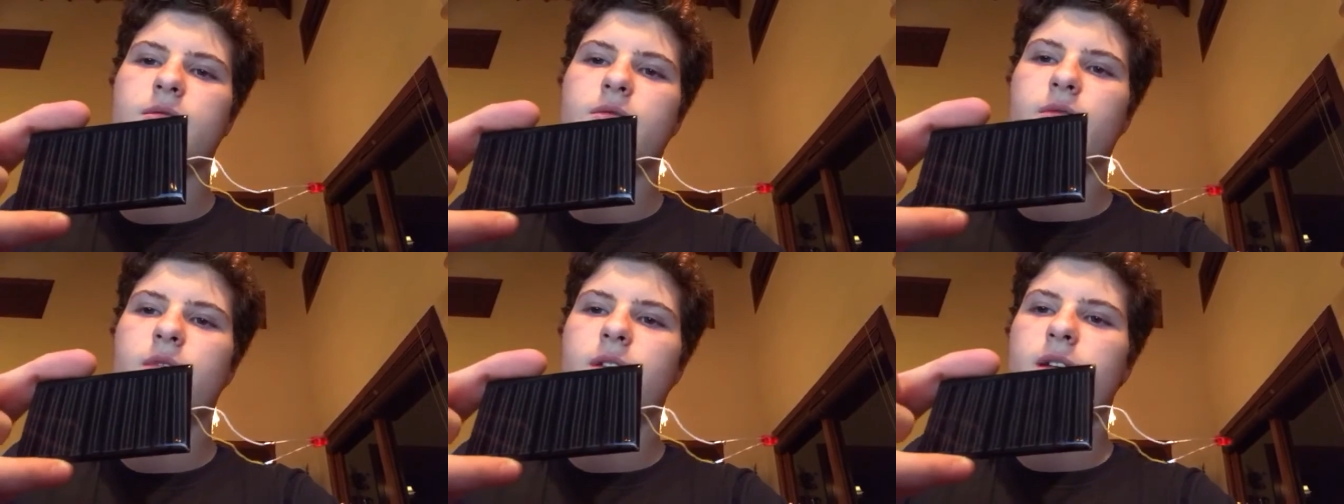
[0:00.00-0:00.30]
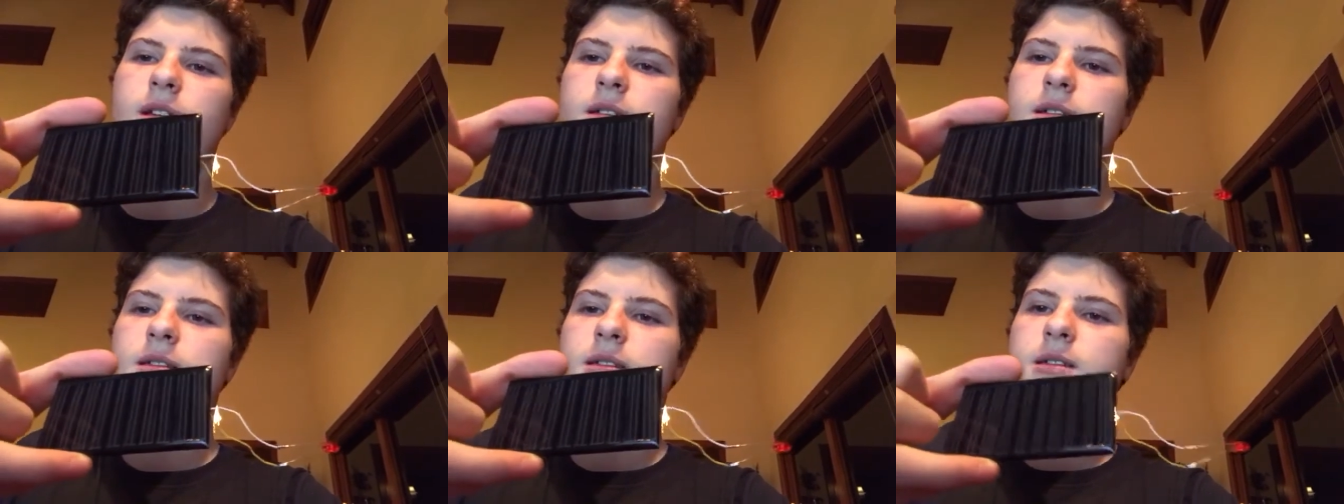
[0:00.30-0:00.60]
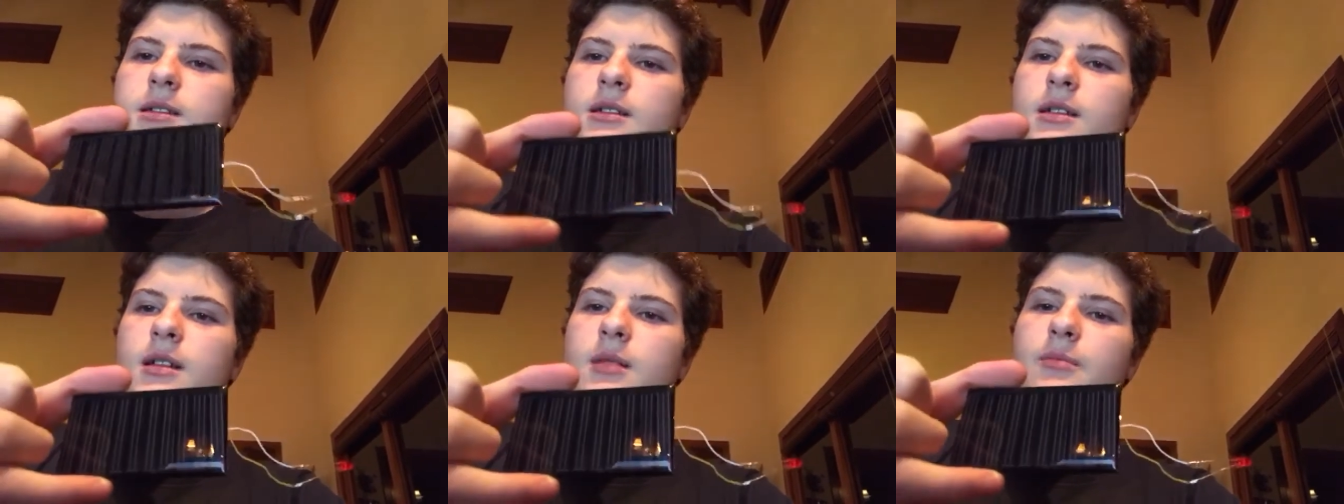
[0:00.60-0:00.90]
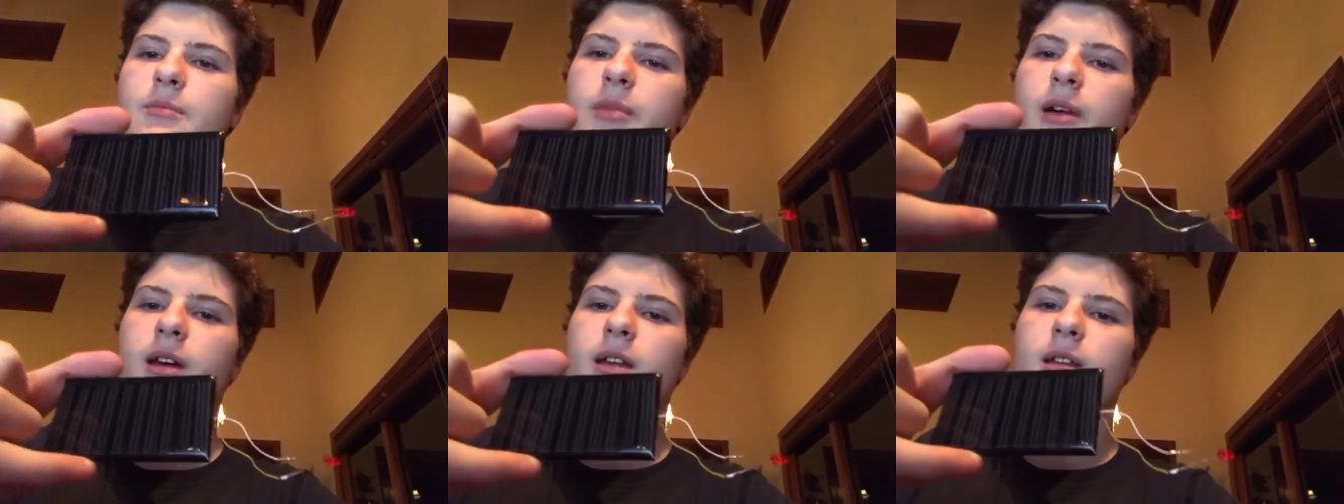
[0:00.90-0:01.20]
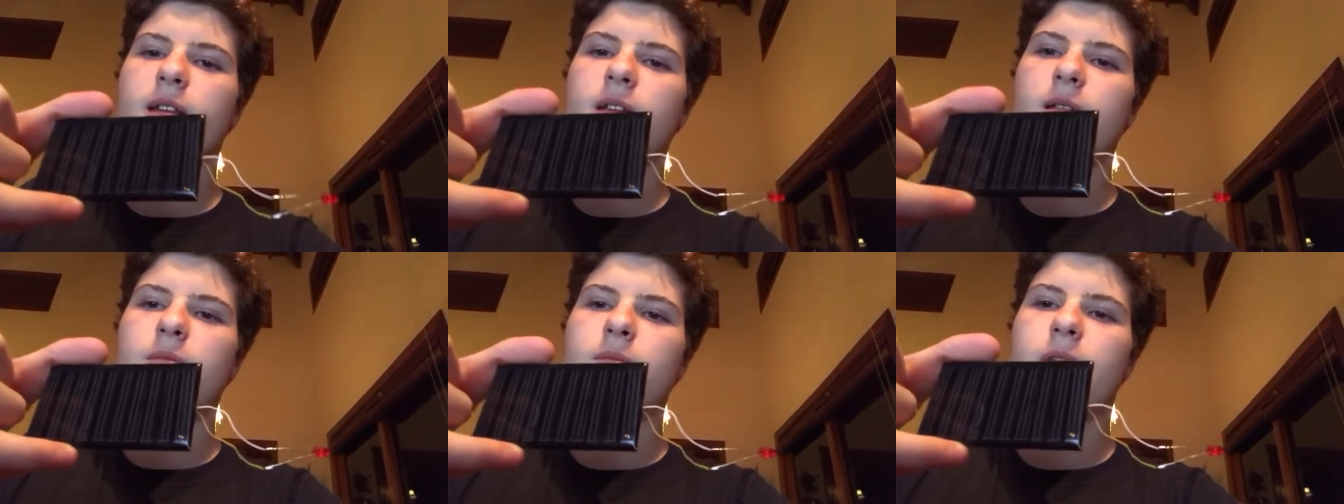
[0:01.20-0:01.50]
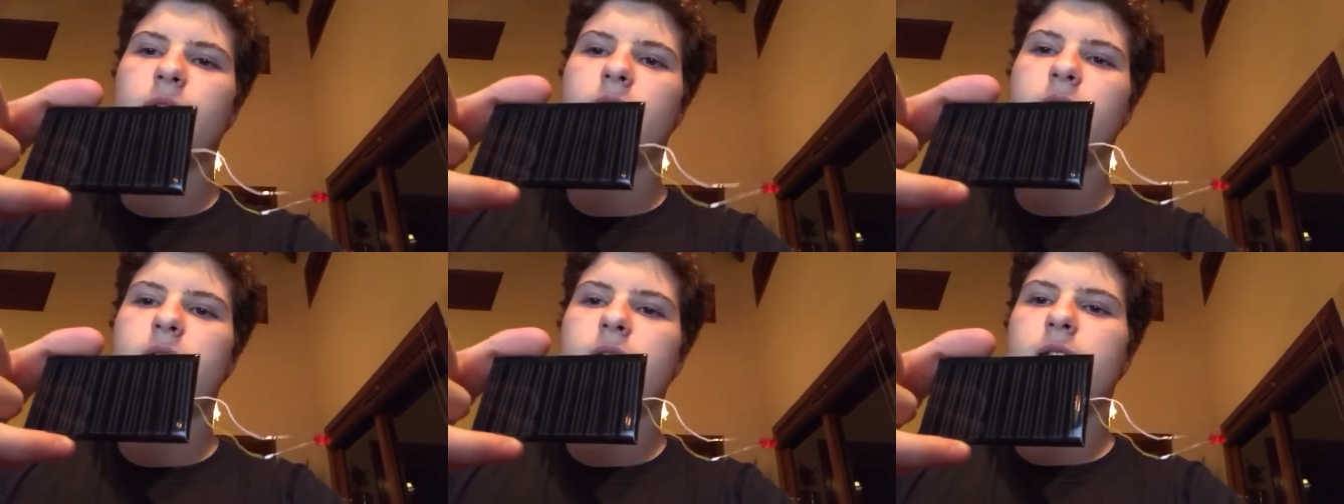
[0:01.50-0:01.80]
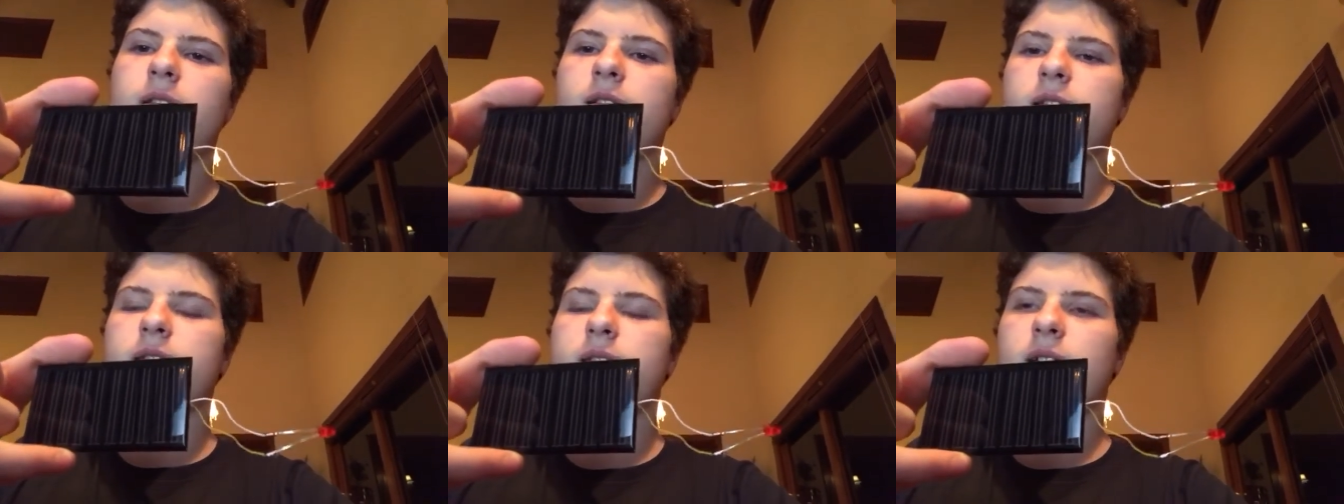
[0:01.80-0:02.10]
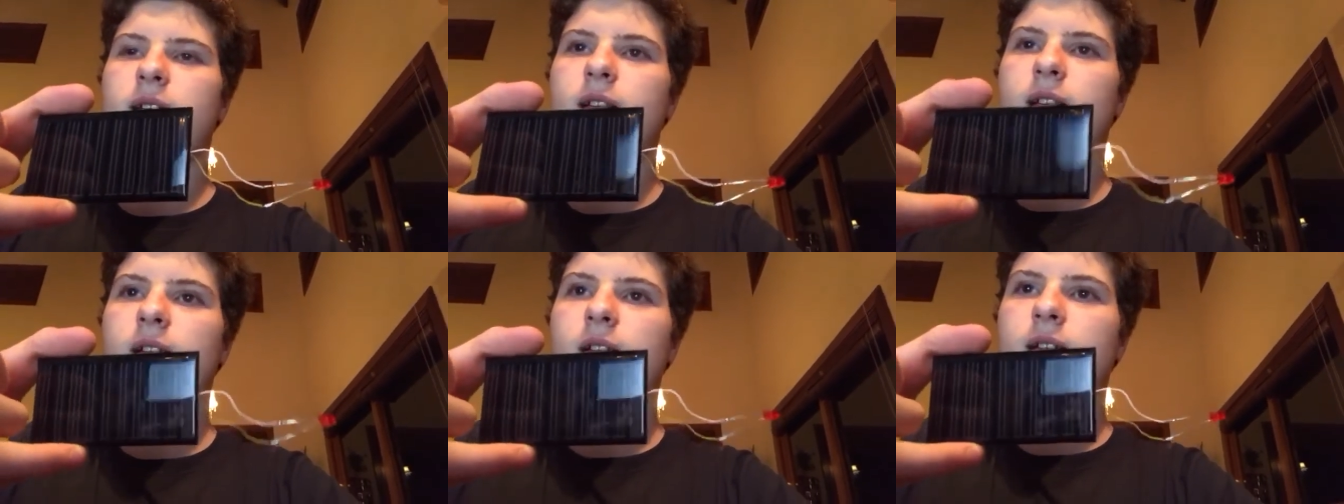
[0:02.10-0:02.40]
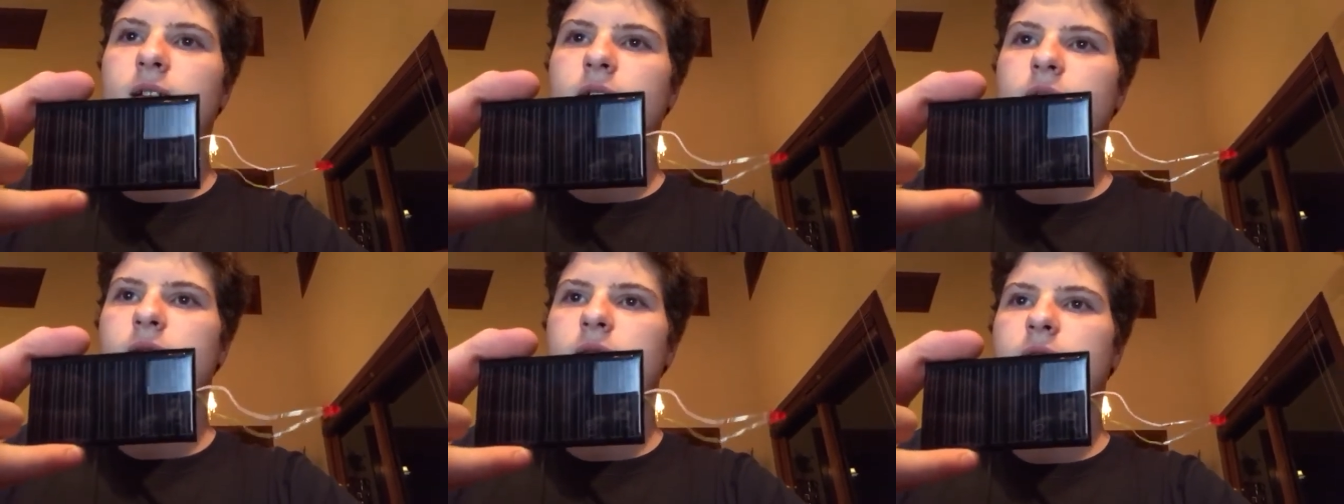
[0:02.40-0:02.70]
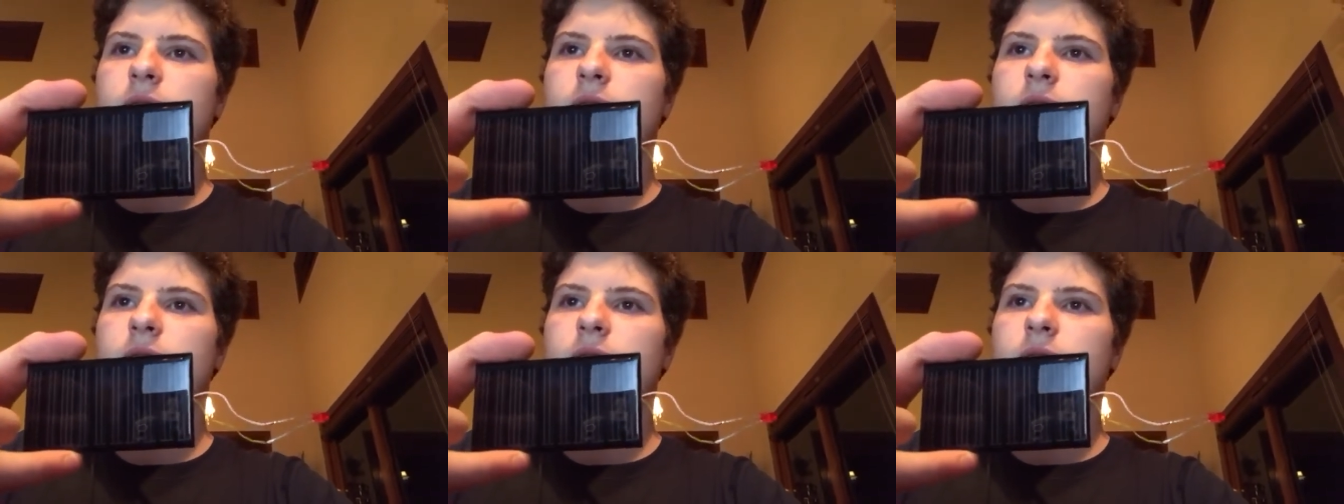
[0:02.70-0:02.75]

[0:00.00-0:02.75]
when it's impacted by the sunlight,